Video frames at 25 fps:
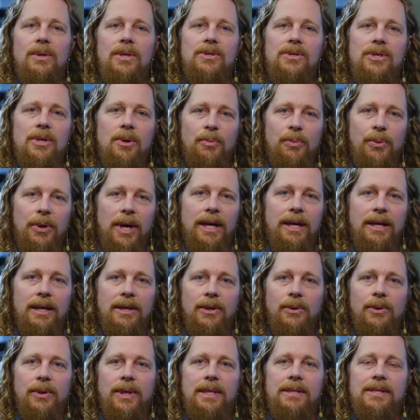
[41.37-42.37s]
let's jump right
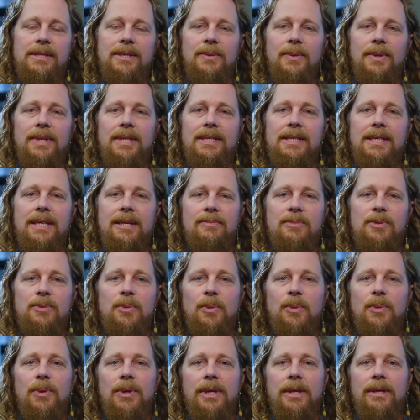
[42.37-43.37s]
into it, see what the team's
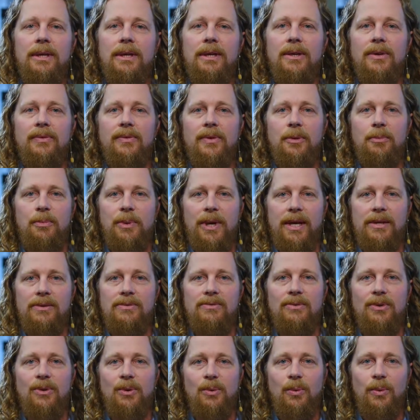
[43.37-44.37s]
been working on over the
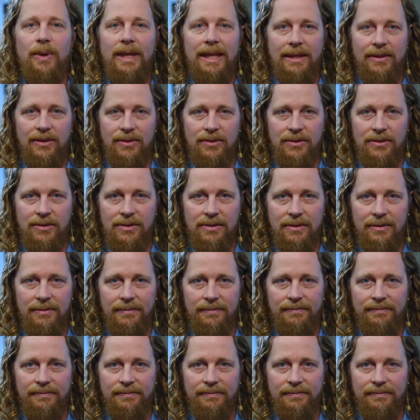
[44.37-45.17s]
past few weeks.